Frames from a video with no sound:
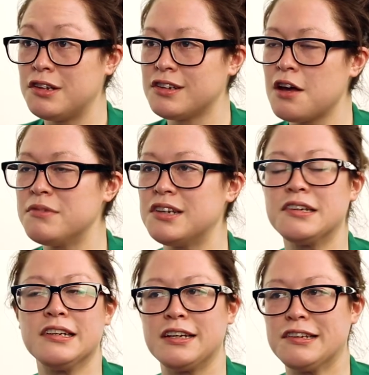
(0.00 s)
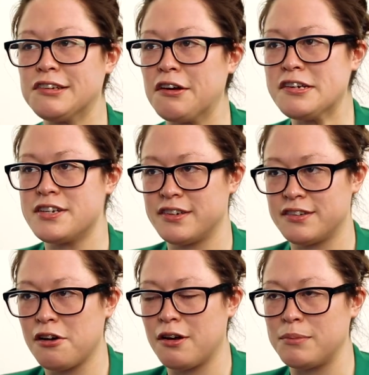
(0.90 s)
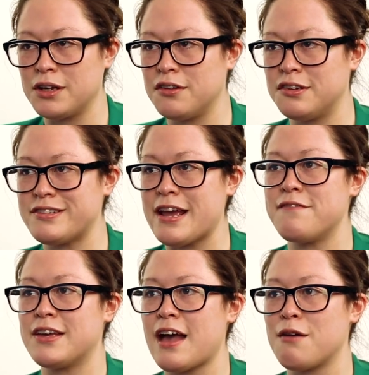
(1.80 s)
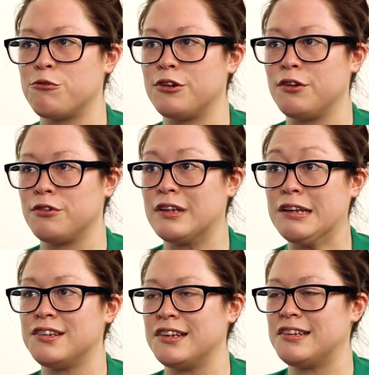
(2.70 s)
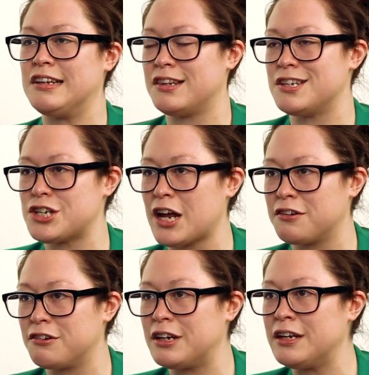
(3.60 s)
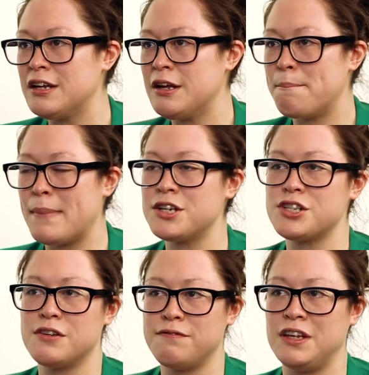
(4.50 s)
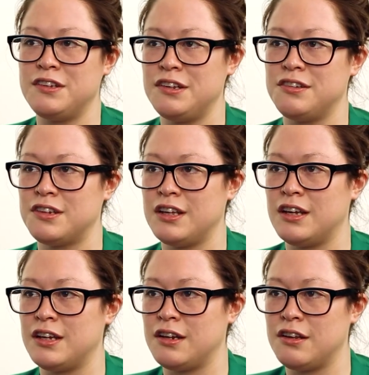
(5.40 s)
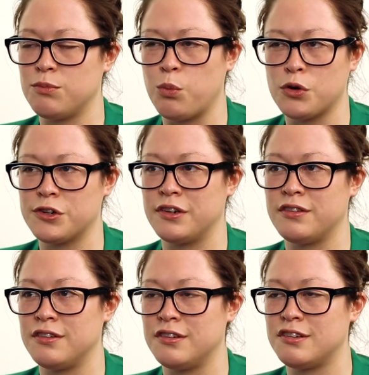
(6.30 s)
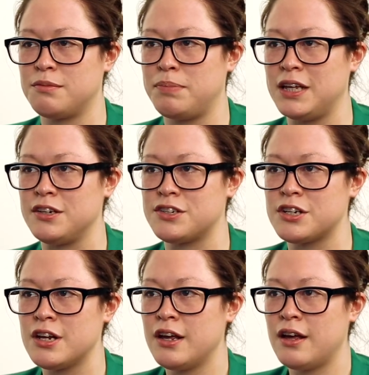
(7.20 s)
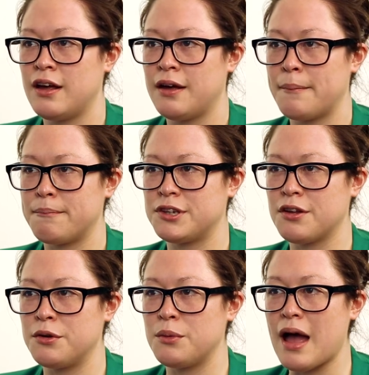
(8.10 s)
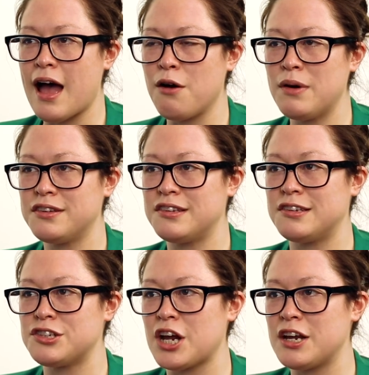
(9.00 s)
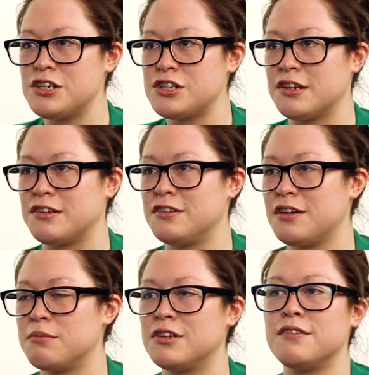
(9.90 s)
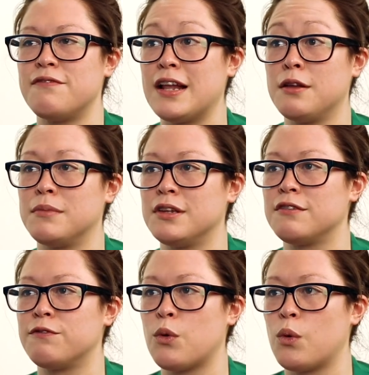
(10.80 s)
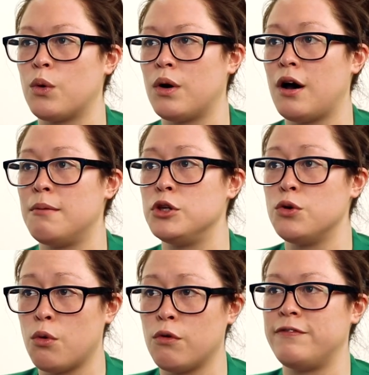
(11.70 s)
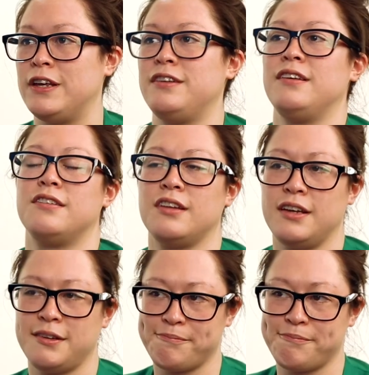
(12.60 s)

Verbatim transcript: this comes as an exciting time, because David Cameron on the 16th of January mentioned VTC in his Washington speech. So how has this changed this in terms of developments for your VTC?